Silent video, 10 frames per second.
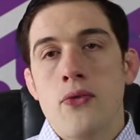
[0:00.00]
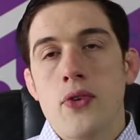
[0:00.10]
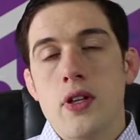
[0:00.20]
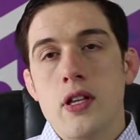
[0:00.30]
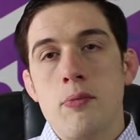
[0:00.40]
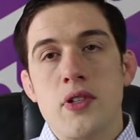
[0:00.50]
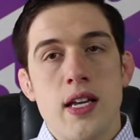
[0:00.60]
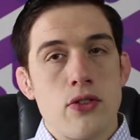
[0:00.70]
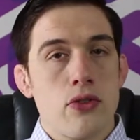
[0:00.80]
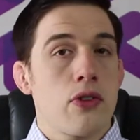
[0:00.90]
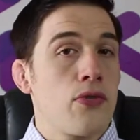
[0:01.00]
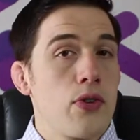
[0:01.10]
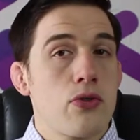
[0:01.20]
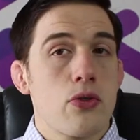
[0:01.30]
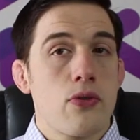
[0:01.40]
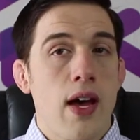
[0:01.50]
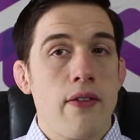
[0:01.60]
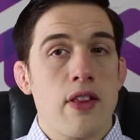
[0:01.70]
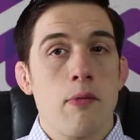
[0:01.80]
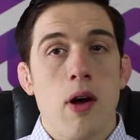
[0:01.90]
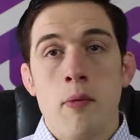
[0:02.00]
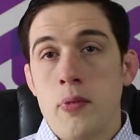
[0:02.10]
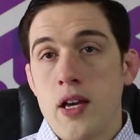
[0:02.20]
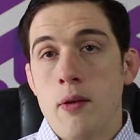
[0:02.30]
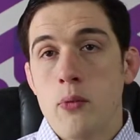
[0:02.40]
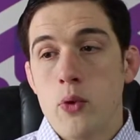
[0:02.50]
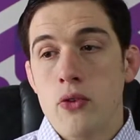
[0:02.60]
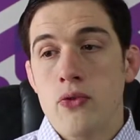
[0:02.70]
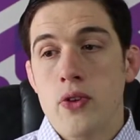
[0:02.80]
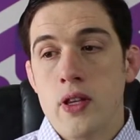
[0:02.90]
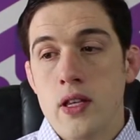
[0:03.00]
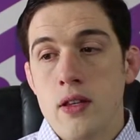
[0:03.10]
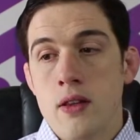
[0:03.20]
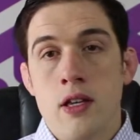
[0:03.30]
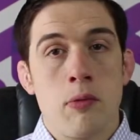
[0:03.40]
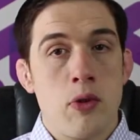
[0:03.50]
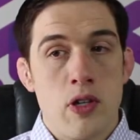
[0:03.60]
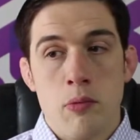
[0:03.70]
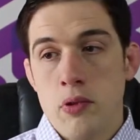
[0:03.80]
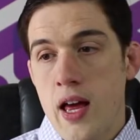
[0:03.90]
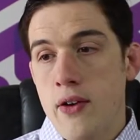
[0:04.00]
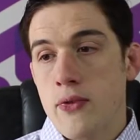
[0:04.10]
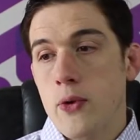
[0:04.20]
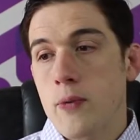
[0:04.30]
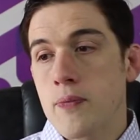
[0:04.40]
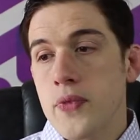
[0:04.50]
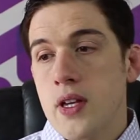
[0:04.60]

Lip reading: for the potential in the future of having them be on board for the community platform.